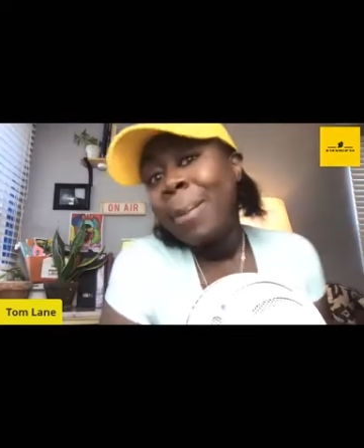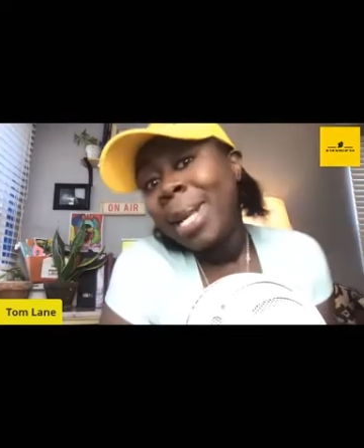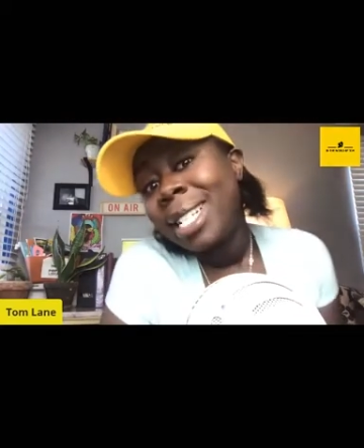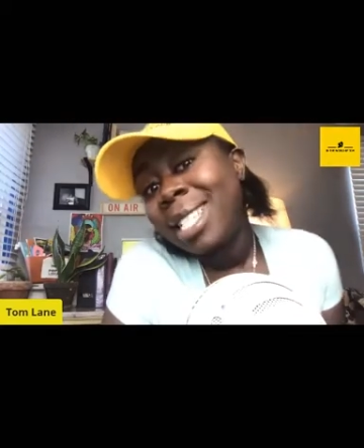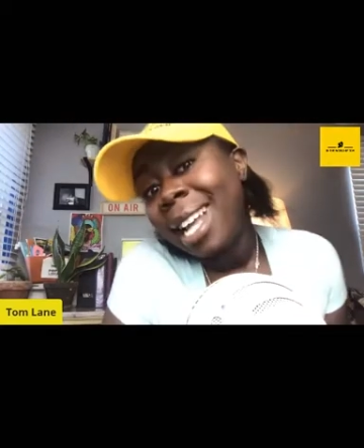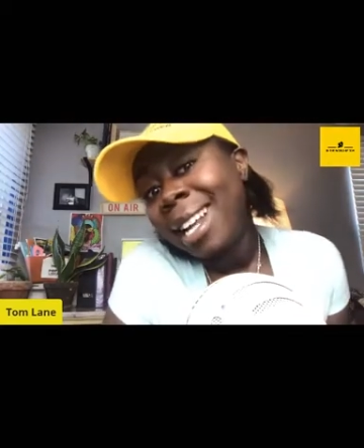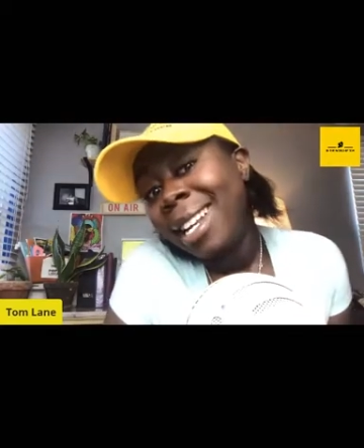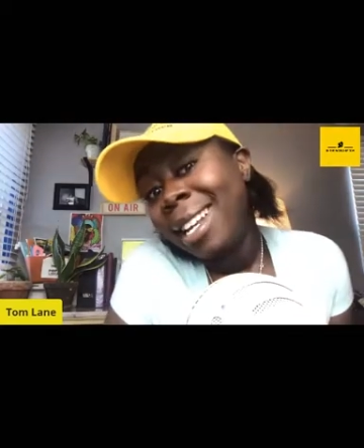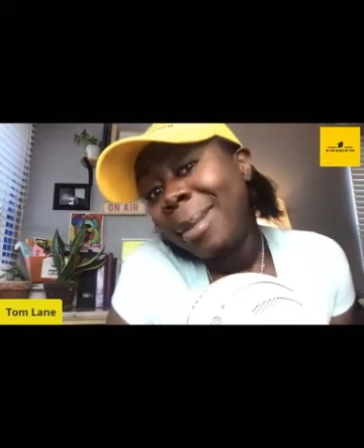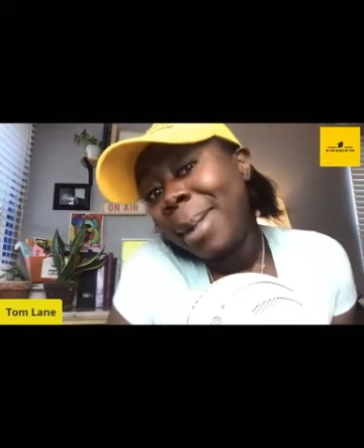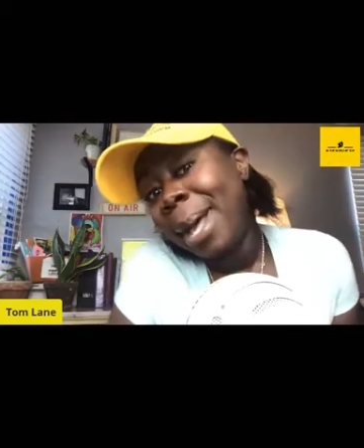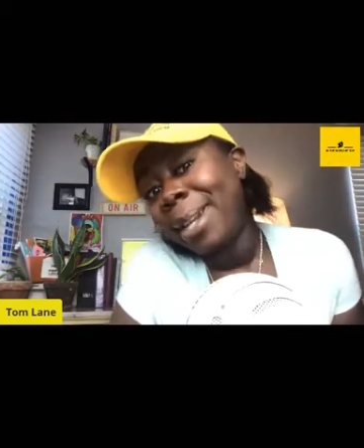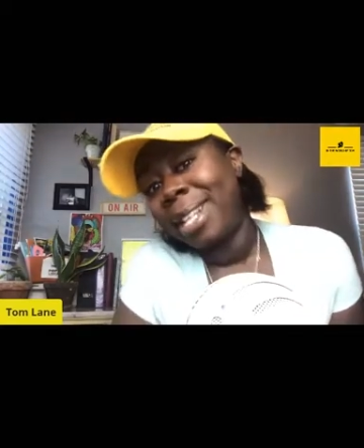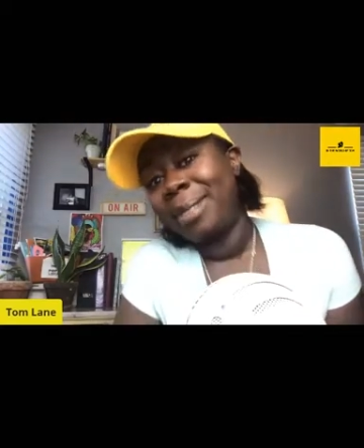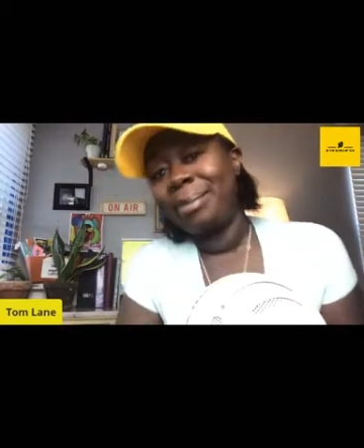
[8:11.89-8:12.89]
and I'm
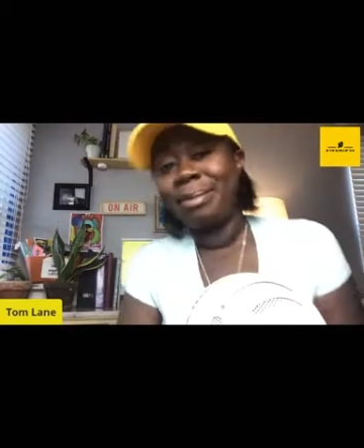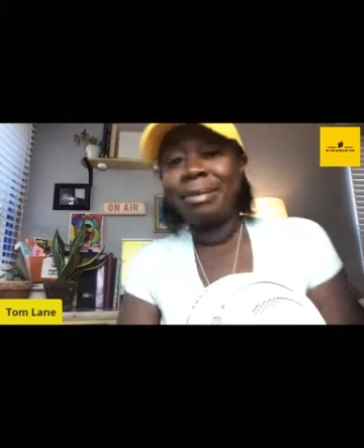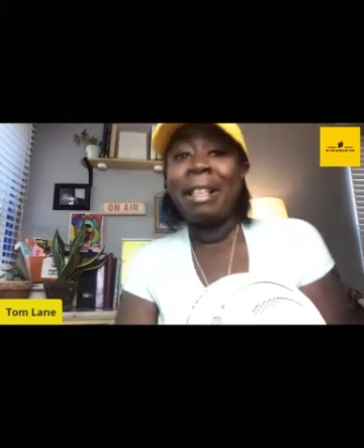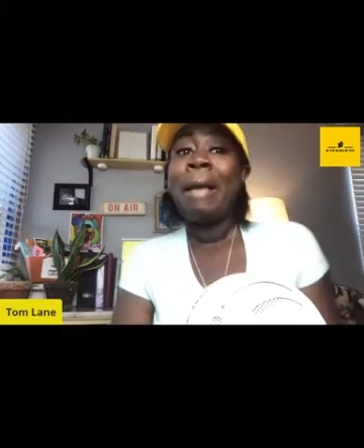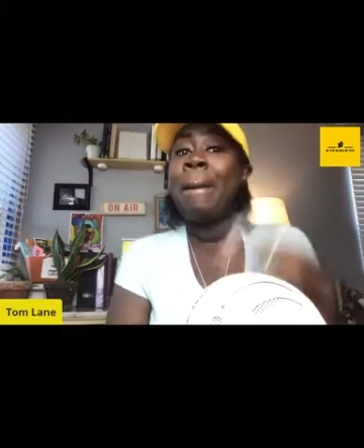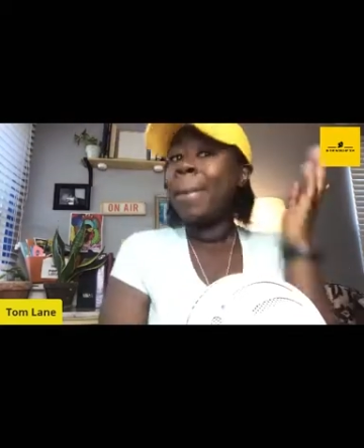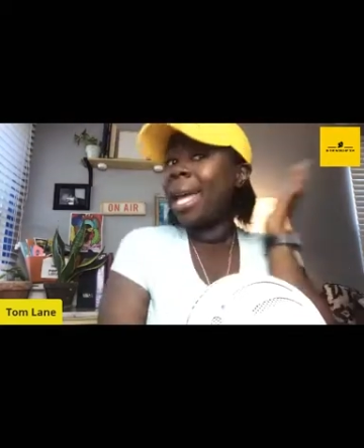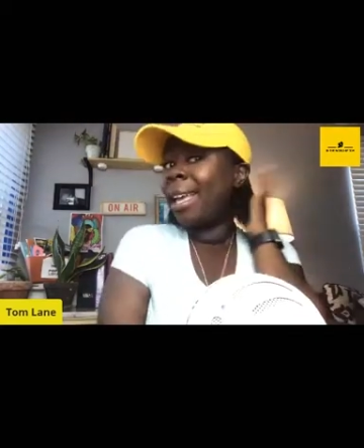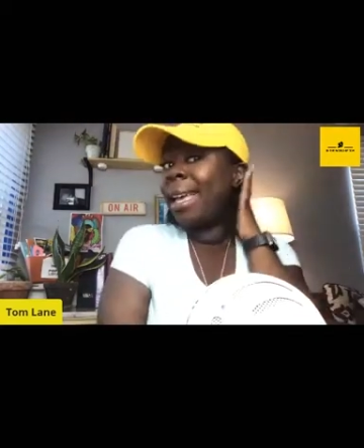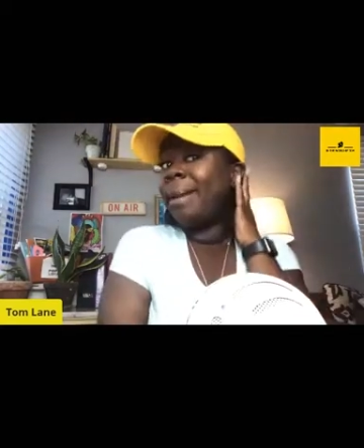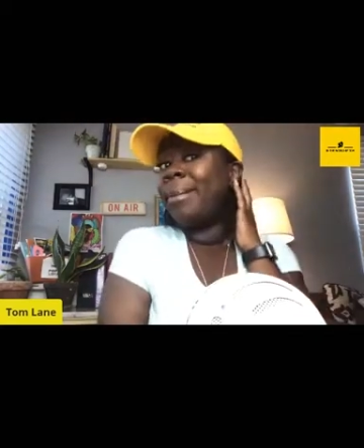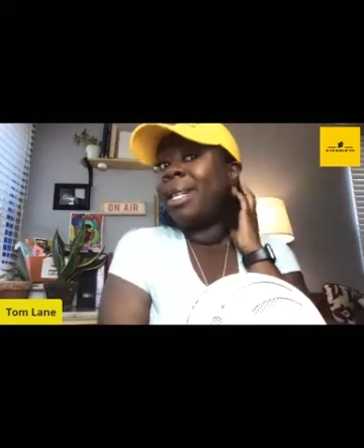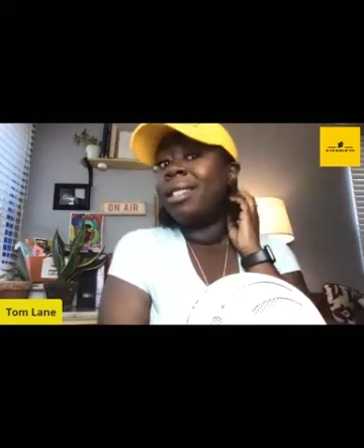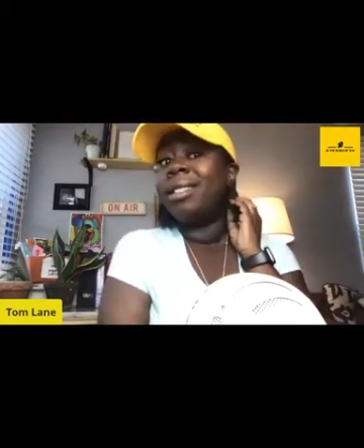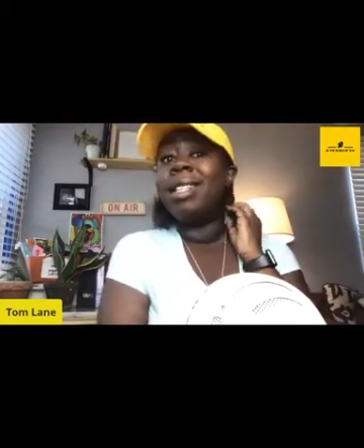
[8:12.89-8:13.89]
excited about it.
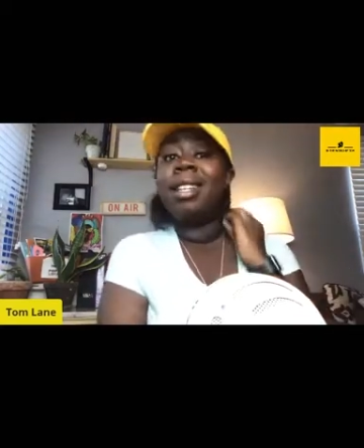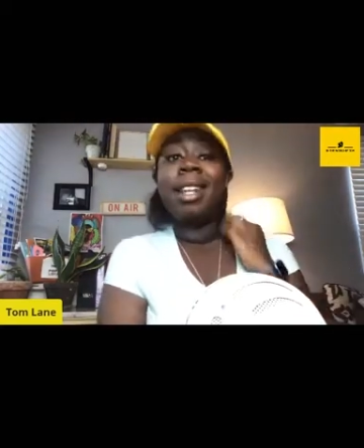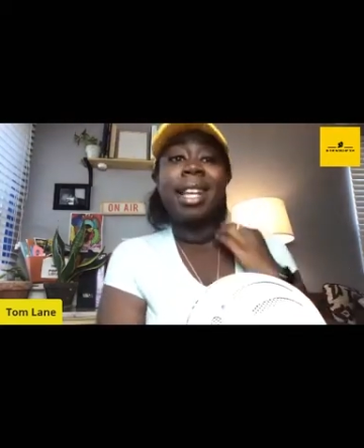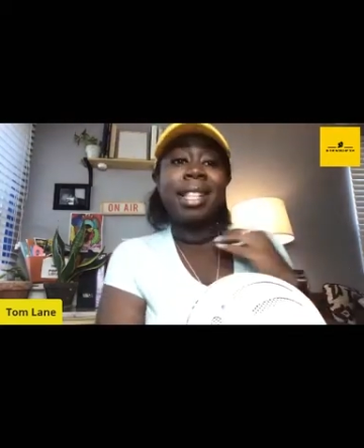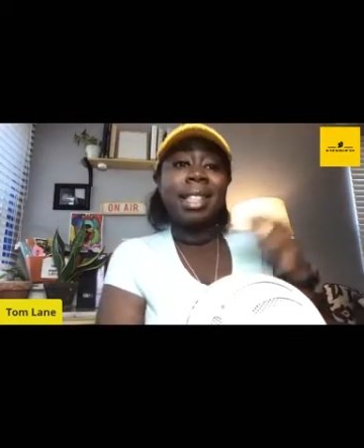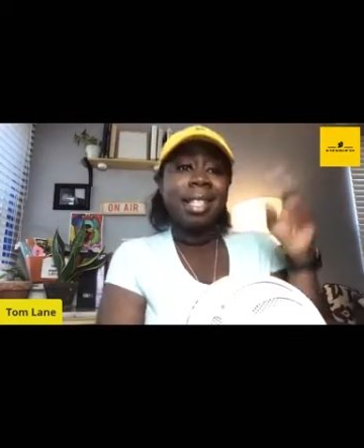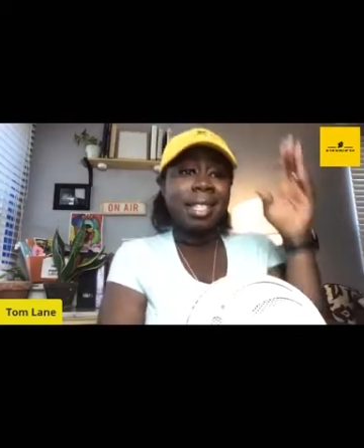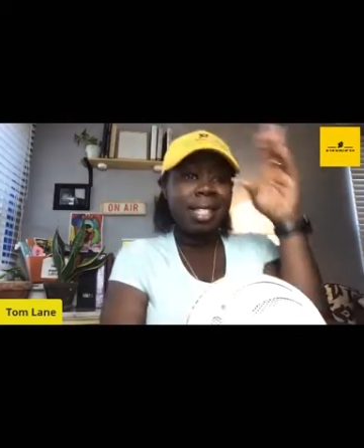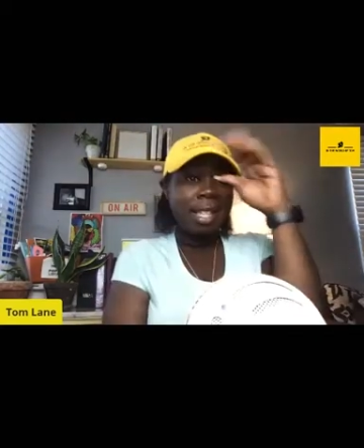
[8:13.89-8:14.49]
My hair been looking